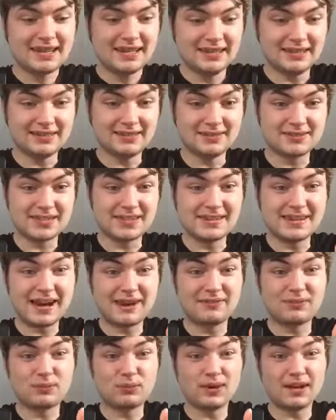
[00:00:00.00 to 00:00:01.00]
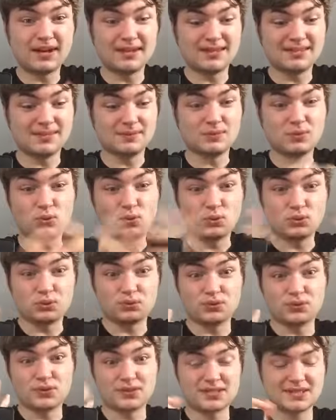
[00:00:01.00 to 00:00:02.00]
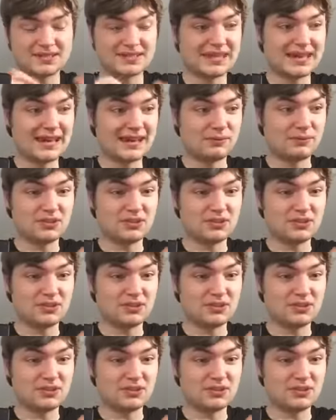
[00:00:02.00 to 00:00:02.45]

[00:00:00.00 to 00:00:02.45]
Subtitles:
he knows another way into Mordor through a stair,